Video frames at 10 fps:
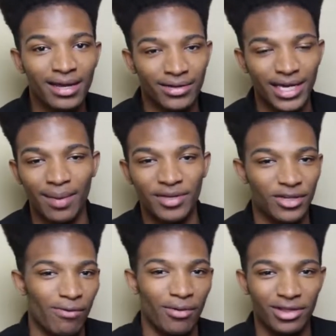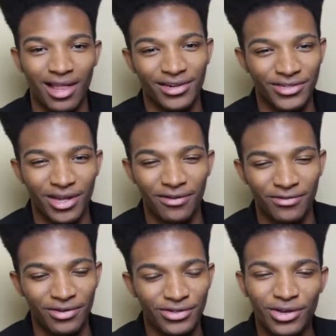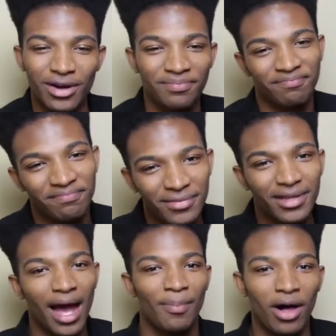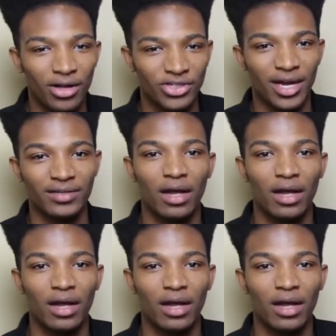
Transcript: It's kind of messing around with a lot of stuff, you know, so um, I apologize.